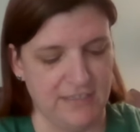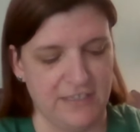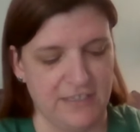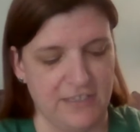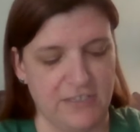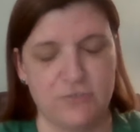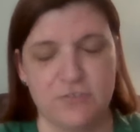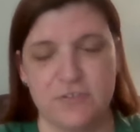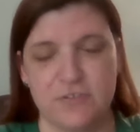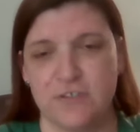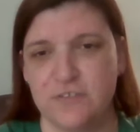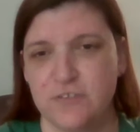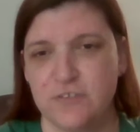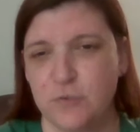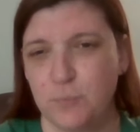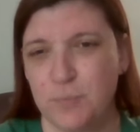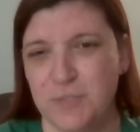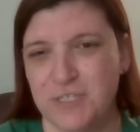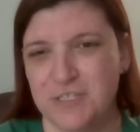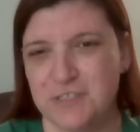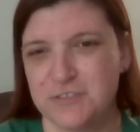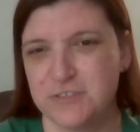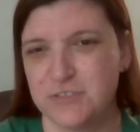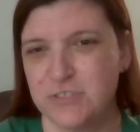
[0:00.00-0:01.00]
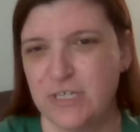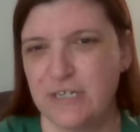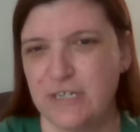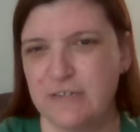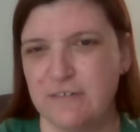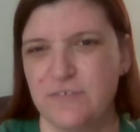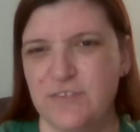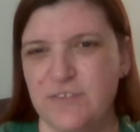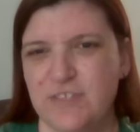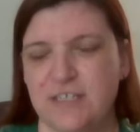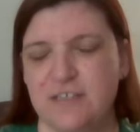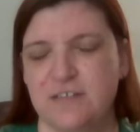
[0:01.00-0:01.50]
There's also been a lot
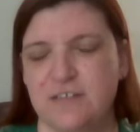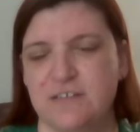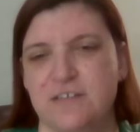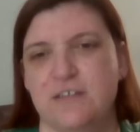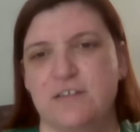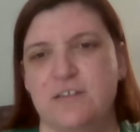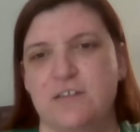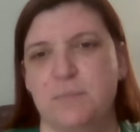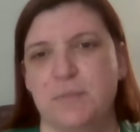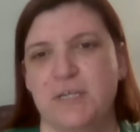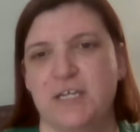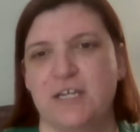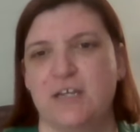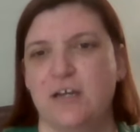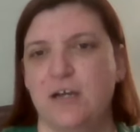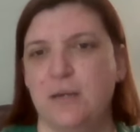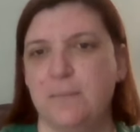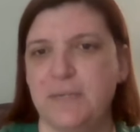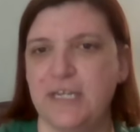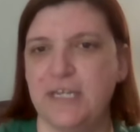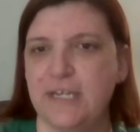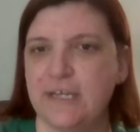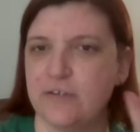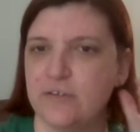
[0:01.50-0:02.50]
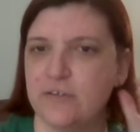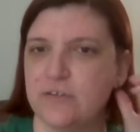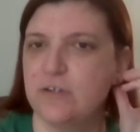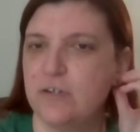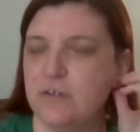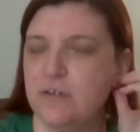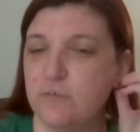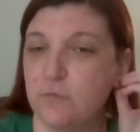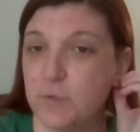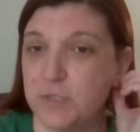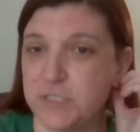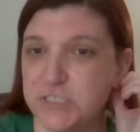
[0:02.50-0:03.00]
of things that's been coming out
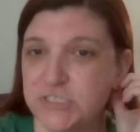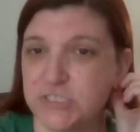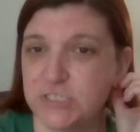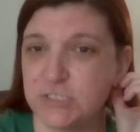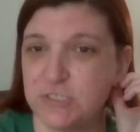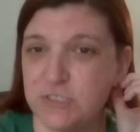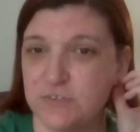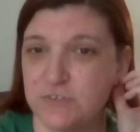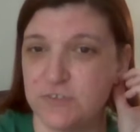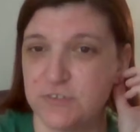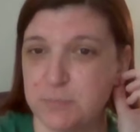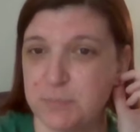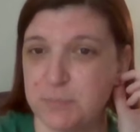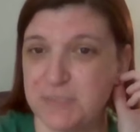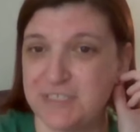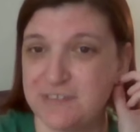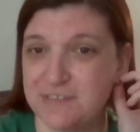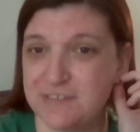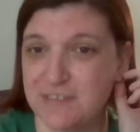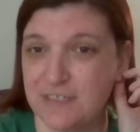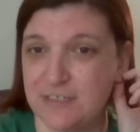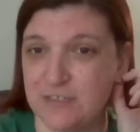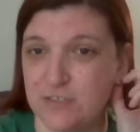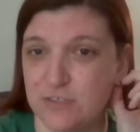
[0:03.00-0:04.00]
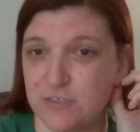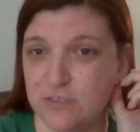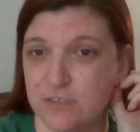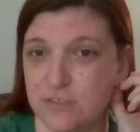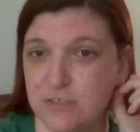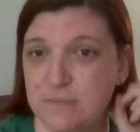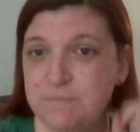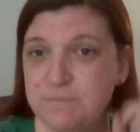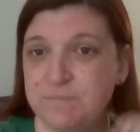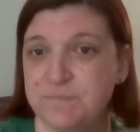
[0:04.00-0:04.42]
of when she used to be senator.